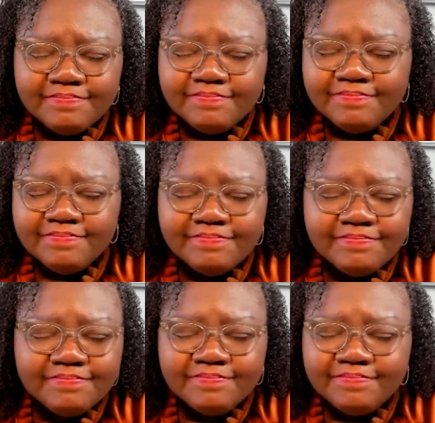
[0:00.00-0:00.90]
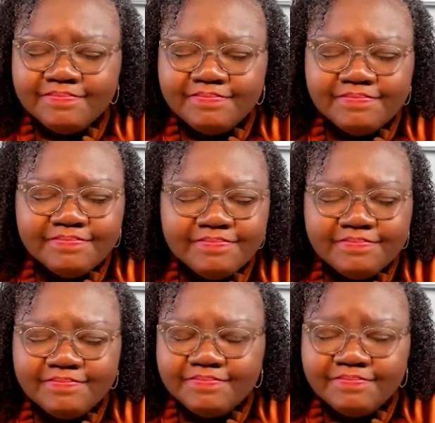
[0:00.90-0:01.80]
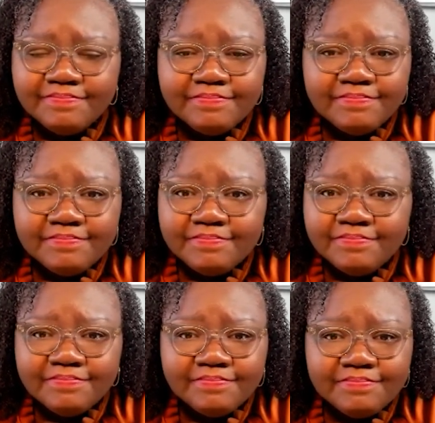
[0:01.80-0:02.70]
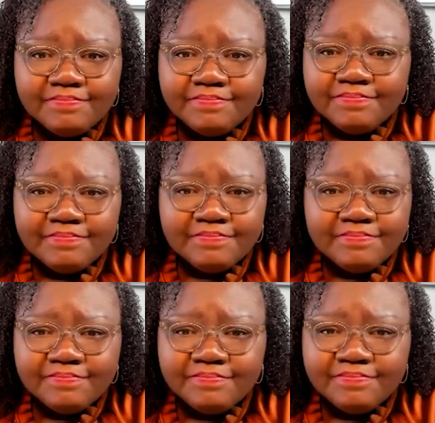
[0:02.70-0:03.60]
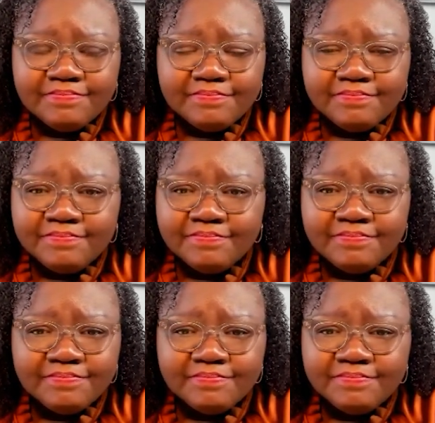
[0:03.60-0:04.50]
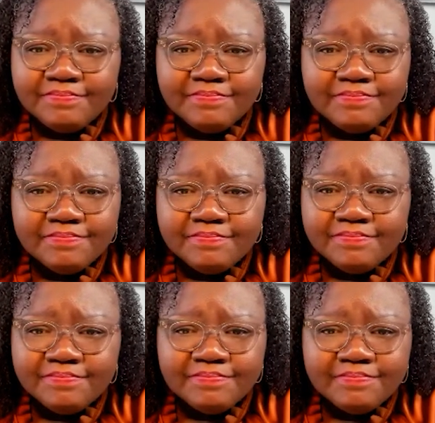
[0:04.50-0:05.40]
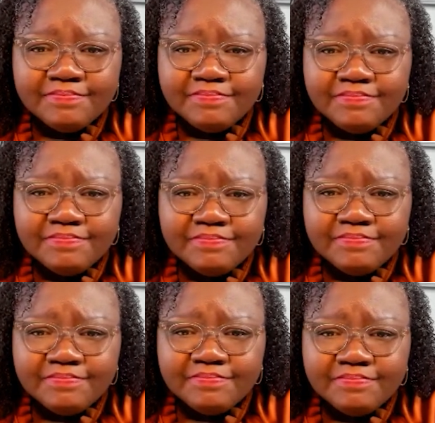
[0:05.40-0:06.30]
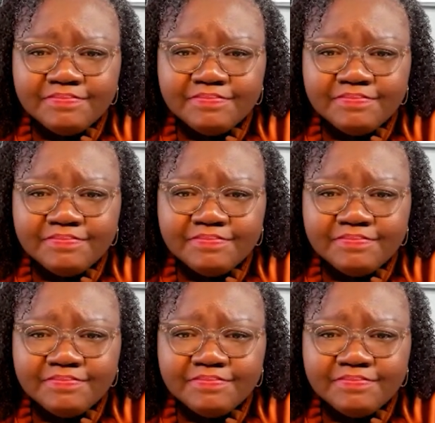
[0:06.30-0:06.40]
(silent)